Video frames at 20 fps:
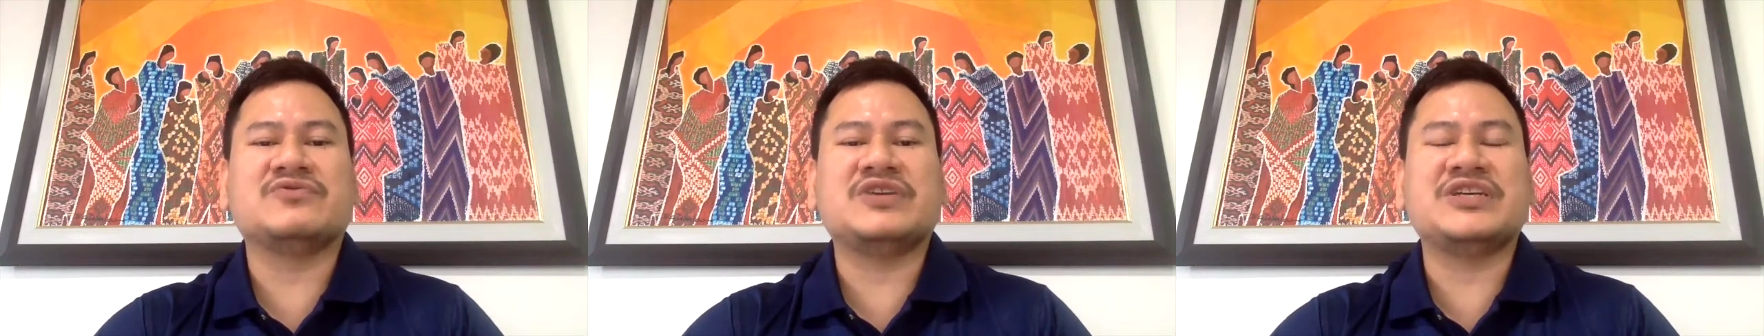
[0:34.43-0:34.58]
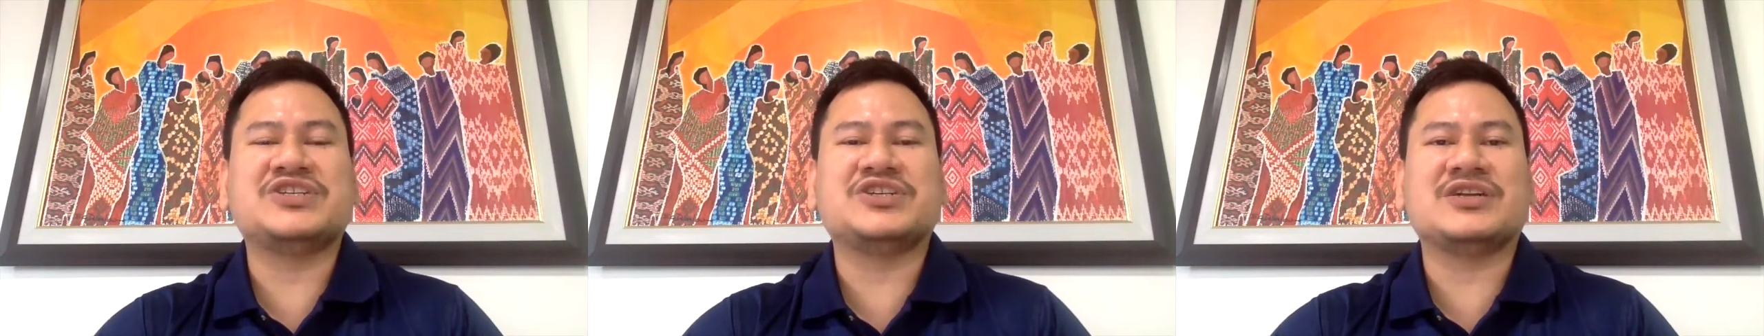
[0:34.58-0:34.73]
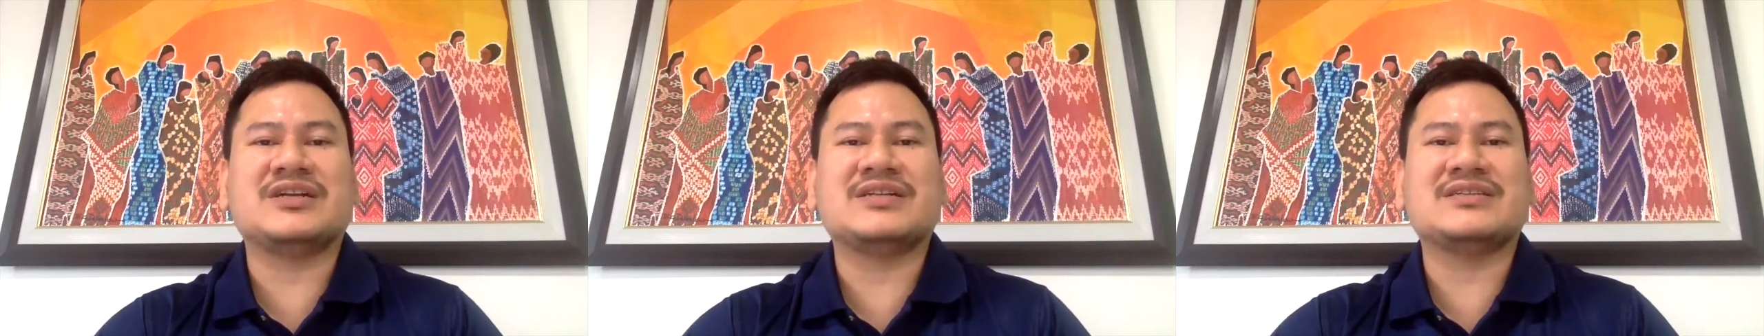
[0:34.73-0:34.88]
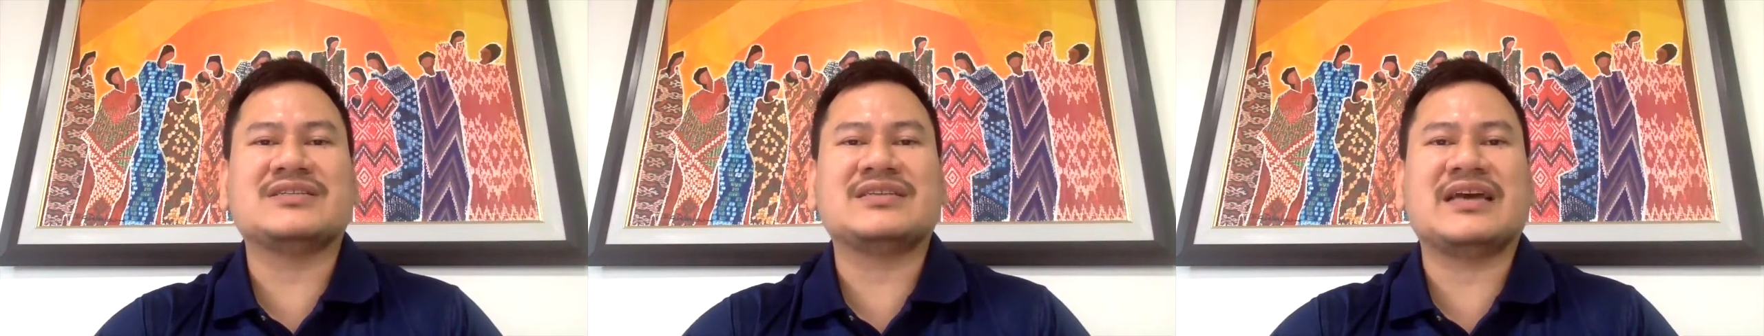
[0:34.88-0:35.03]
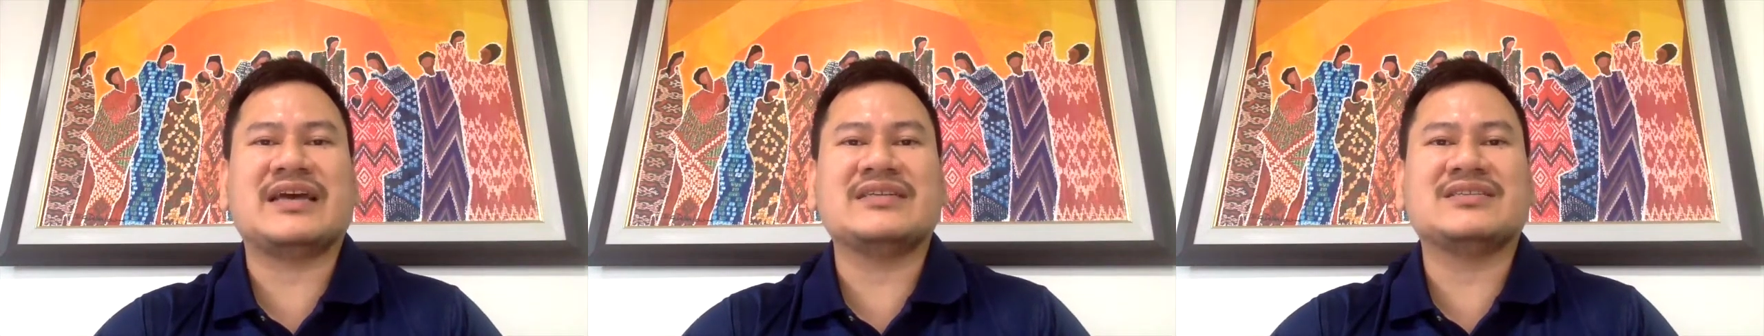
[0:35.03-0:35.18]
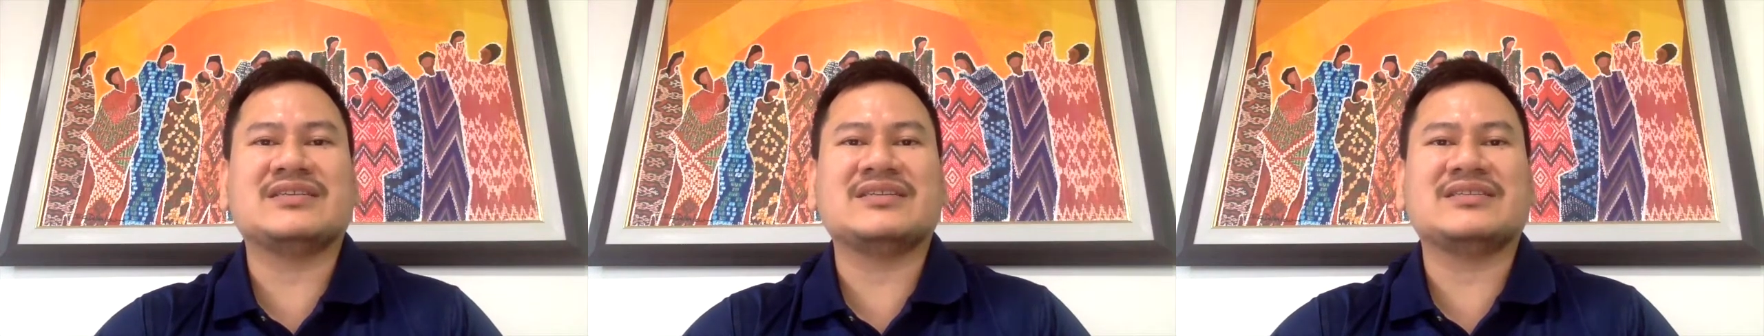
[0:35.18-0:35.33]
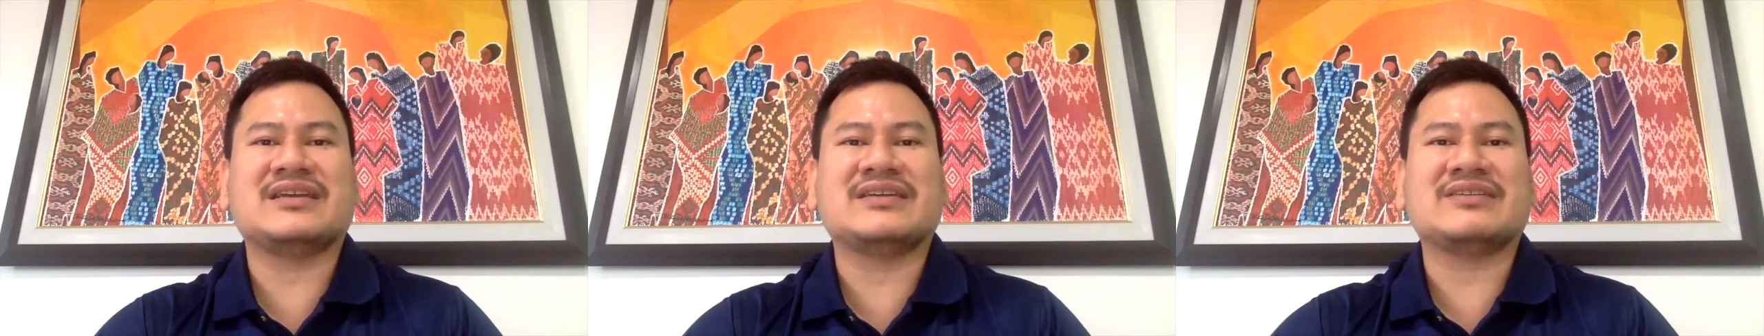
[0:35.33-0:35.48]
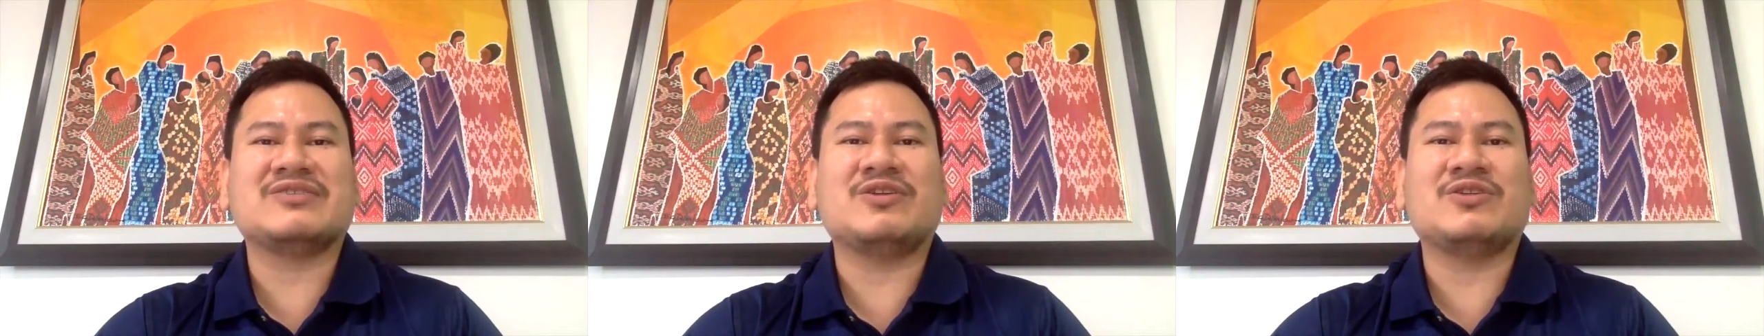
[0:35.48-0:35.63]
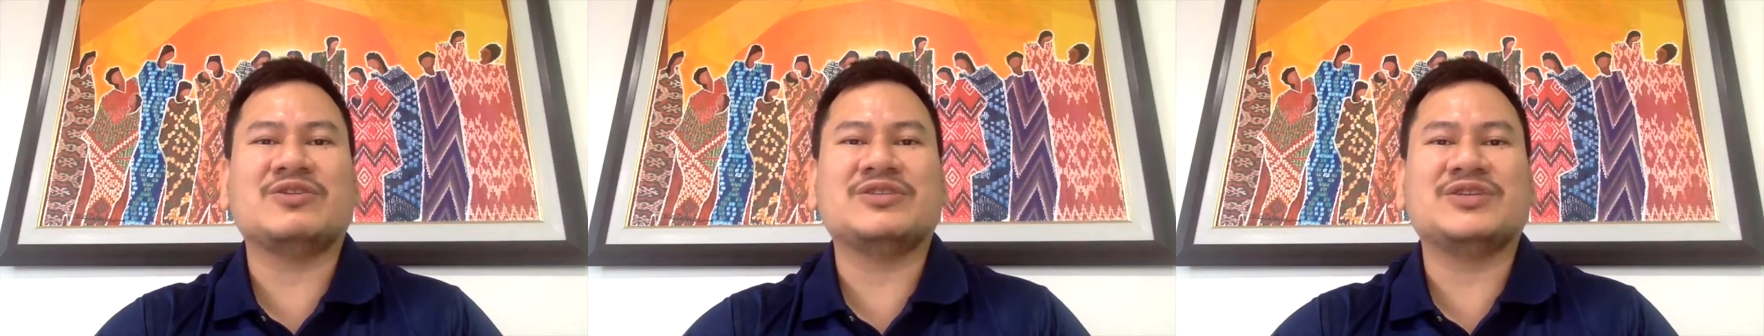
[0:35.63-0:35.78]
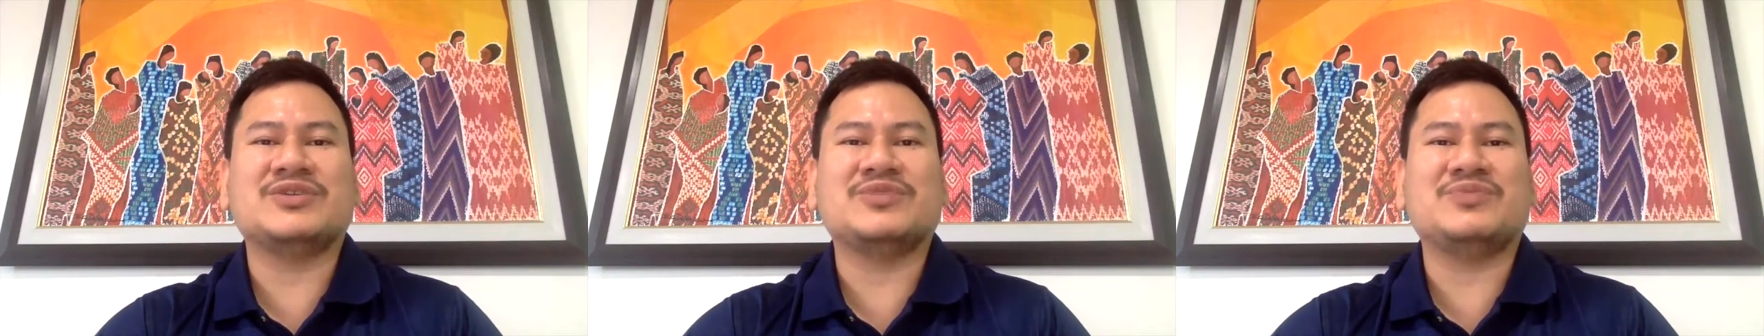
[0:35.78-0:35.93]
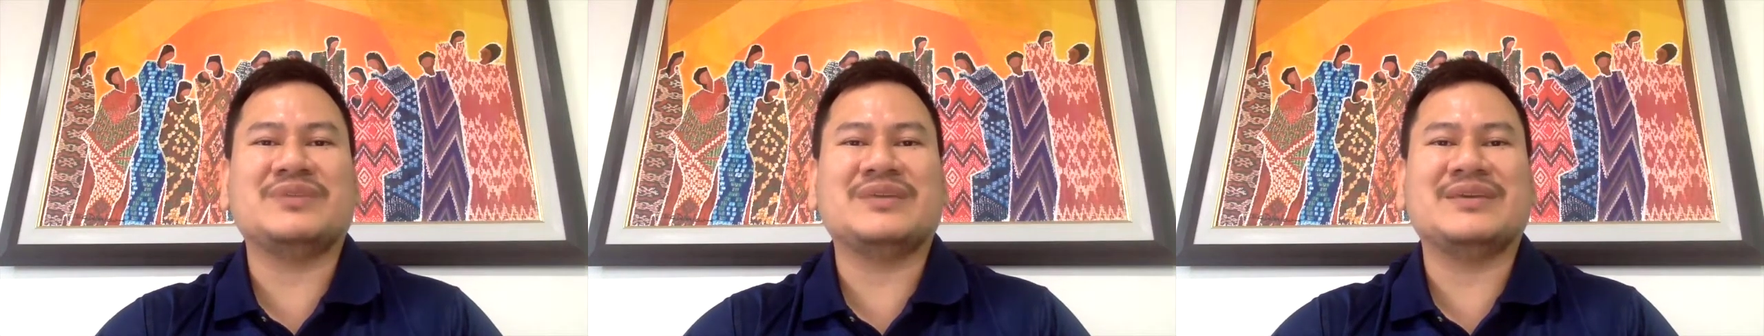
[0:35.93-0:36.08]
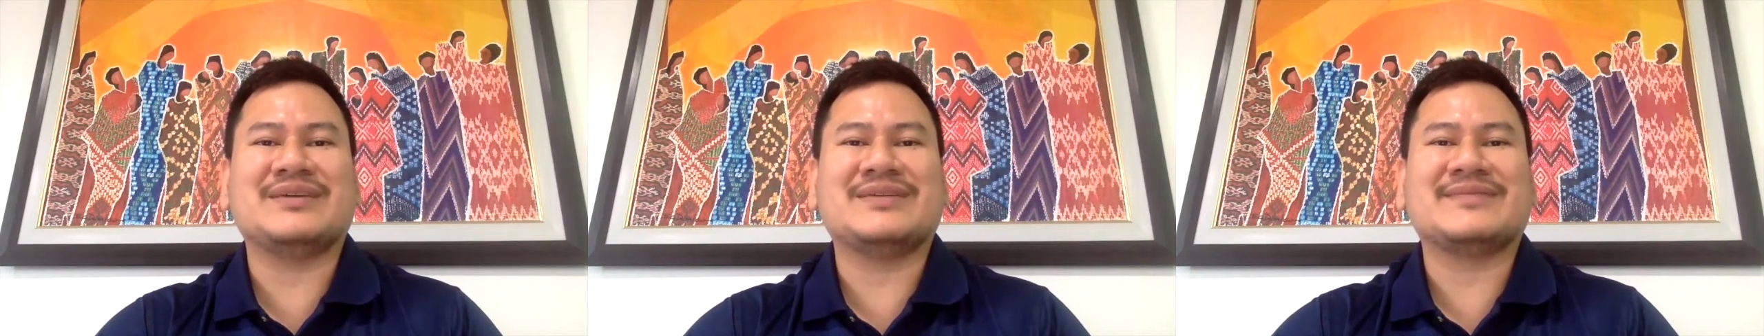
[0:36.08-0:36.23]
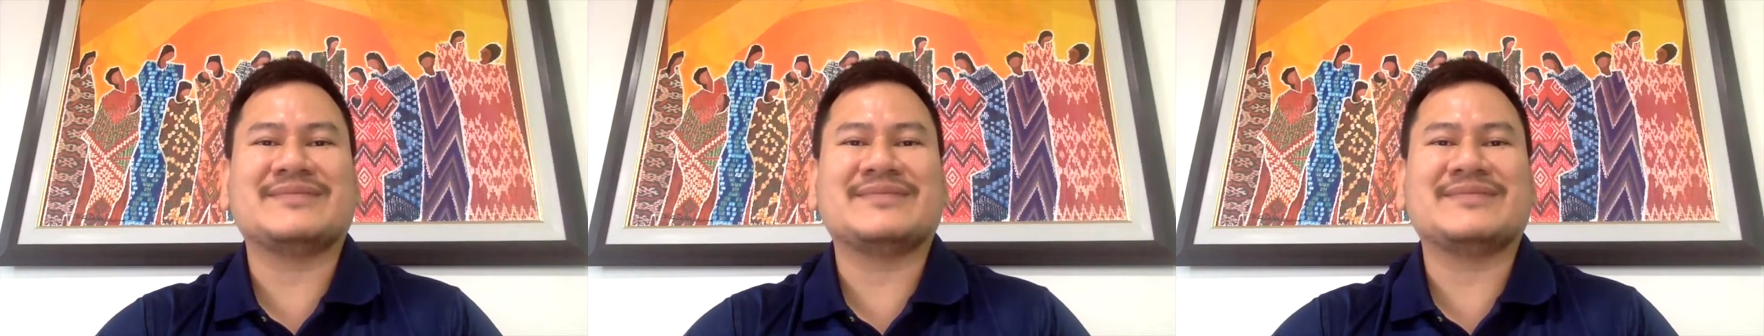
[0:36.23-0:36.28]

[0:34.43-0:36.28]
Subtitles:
Regional Science and Technology Week.